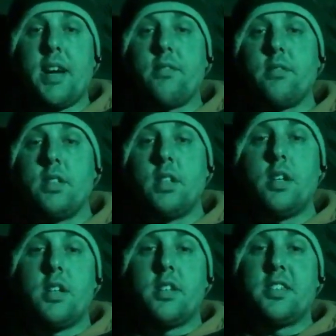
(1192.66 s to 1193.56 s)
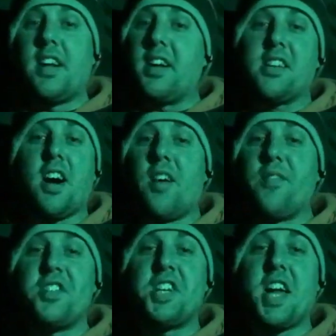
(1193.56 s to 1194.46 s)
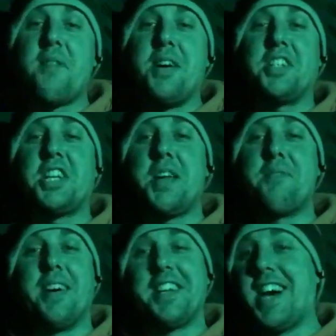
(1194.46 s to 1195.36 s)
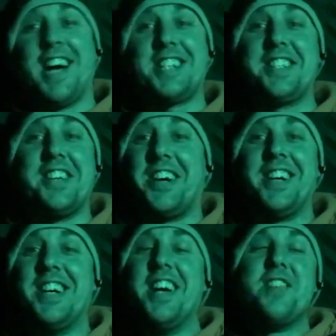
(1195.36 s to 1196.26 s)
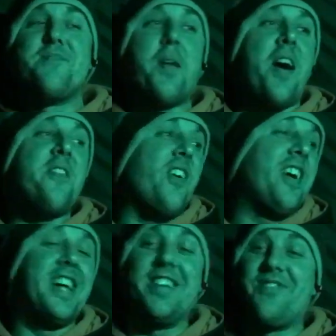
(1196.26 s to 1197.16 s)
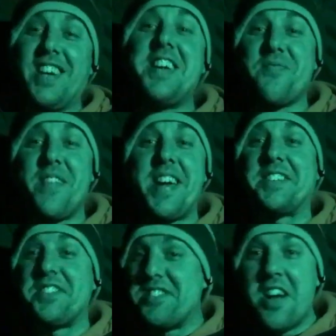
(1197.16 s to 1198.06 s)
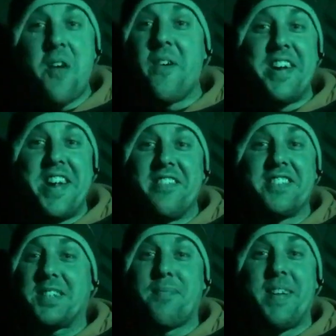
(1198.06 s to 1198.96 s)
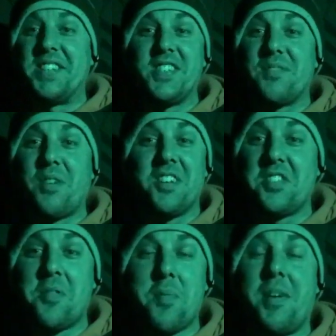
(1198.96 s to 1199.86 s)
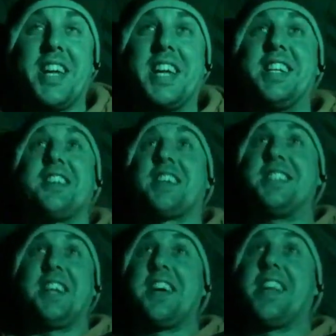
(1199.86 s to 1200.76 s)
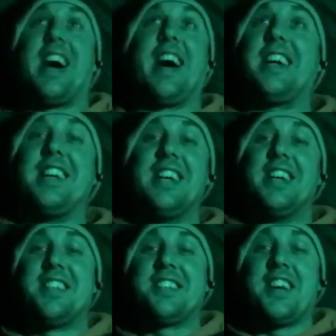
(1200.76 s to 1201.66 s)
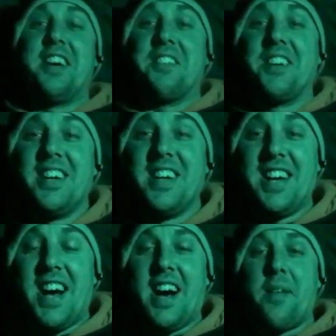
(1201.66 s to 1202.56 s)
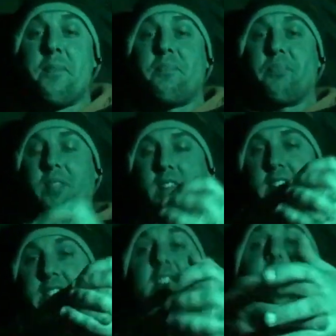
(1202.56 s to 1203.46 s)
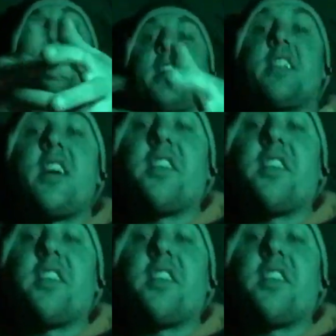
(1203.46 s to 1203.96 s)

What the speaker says: So that carp fishing ain't much cheaper. No, it's not. But I find, believe me, it's nowhere near as expensive as what a superbike is, I can tell you that. So the other great thing